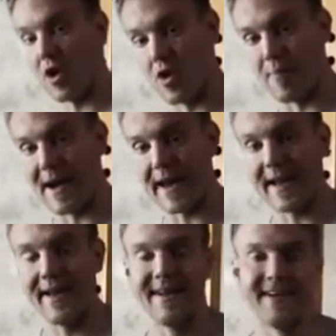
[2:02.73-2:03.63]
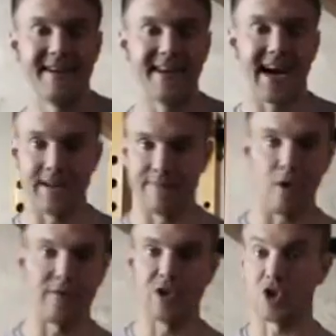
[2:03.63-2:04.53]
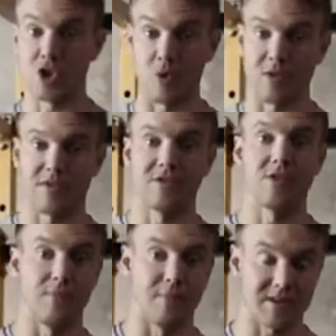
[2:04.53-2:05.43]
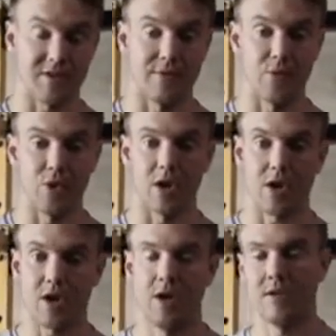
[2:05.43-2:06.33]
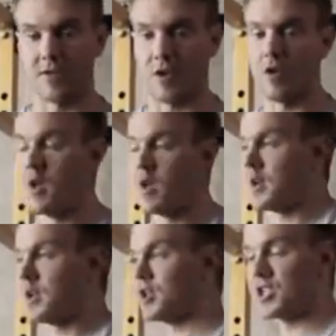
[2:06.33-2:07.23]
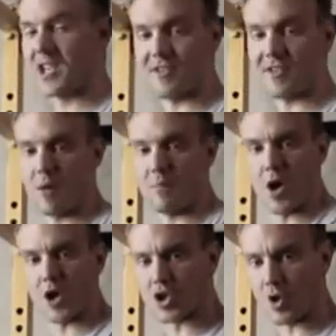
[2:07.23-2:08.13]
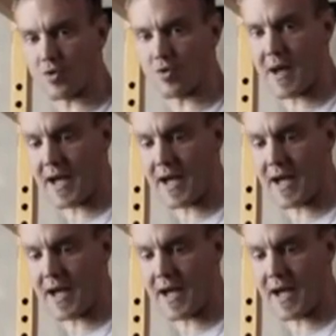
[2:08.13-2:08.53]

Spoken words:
your lower back and involving your shoulders to do much of the work. So chest up, shoulders